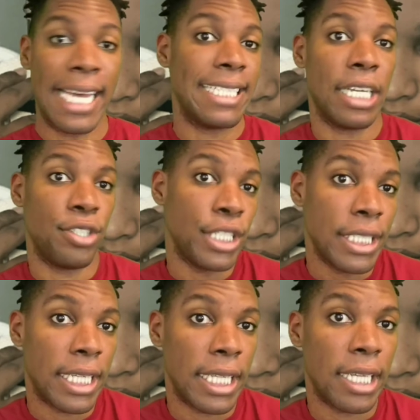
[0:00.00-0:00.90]
that's how she
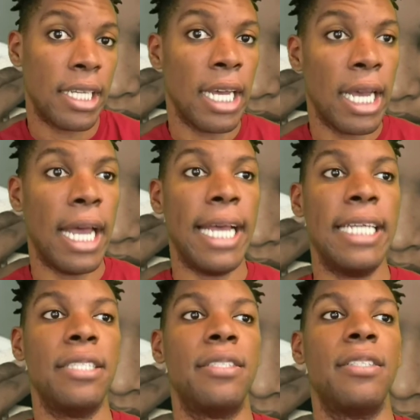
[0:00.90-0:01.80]
did it.
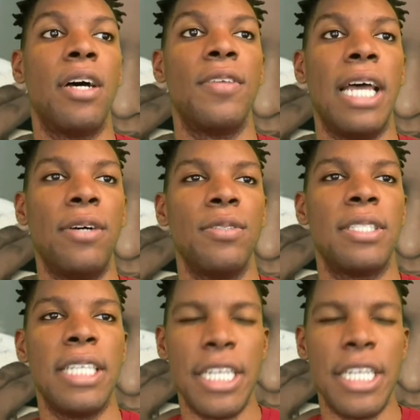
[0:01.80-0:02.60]
And so that was the